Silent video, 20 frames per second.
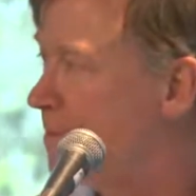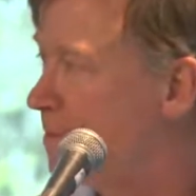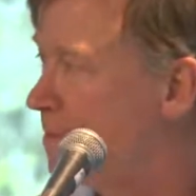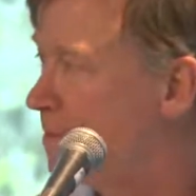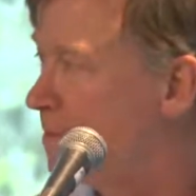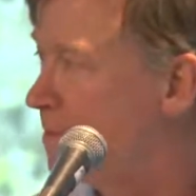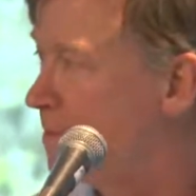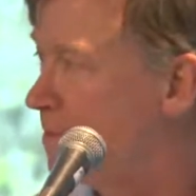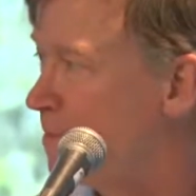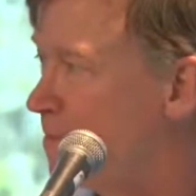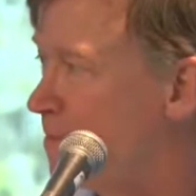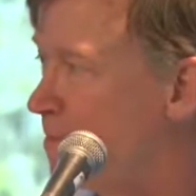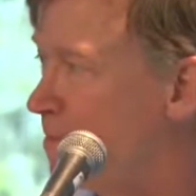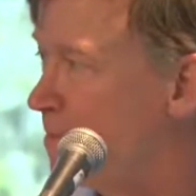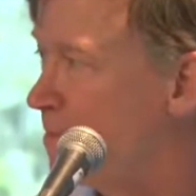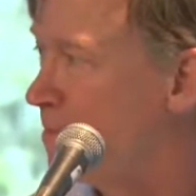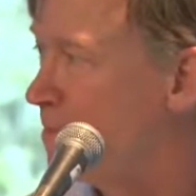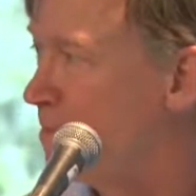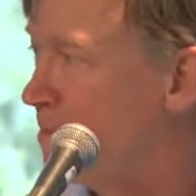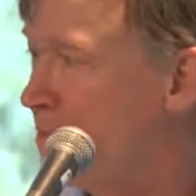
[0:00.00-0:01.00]
Yeah.
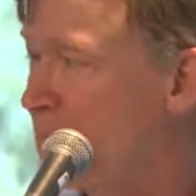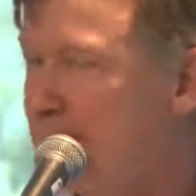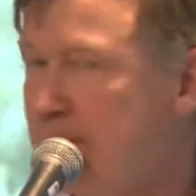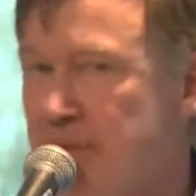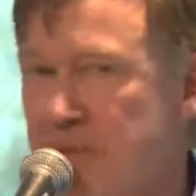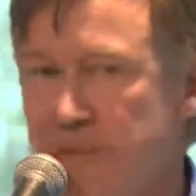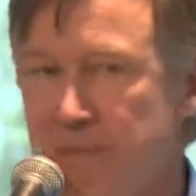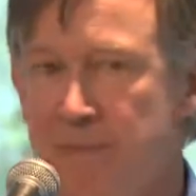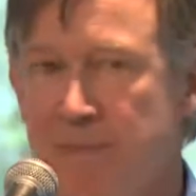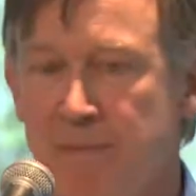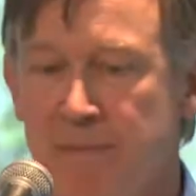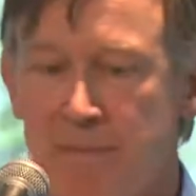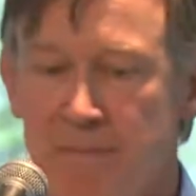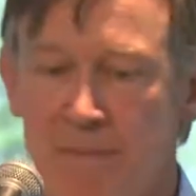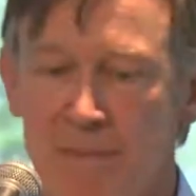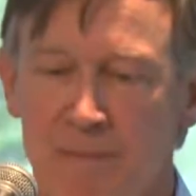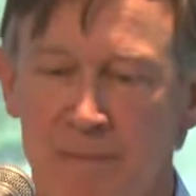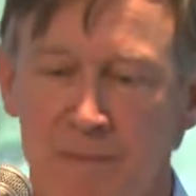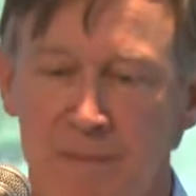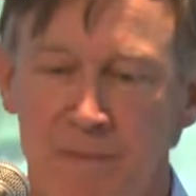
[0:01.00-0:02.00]
That's a
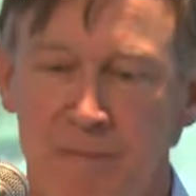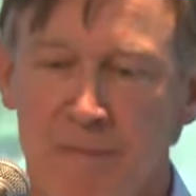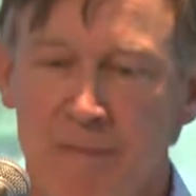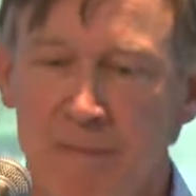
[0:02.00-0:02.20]
good answer, too.